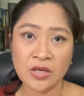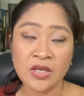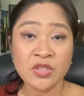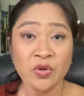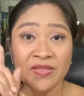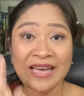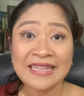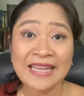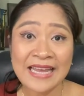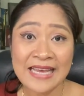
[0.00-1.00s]
So
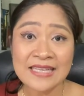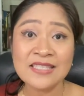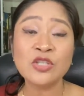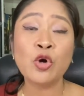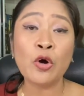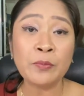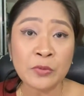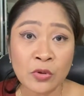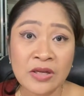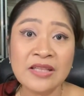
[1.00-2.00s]
that is
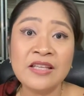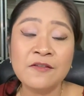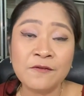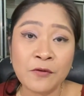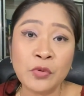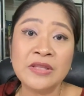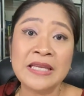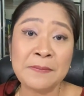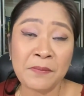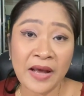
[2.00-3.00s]
cumulative
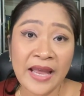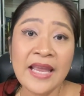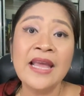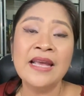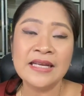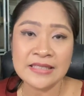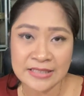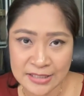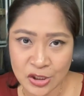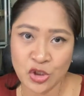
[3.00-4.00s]
voting by
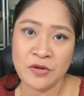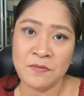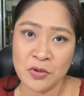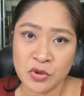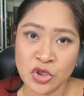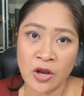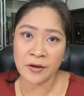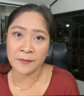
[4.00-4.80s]
distribution.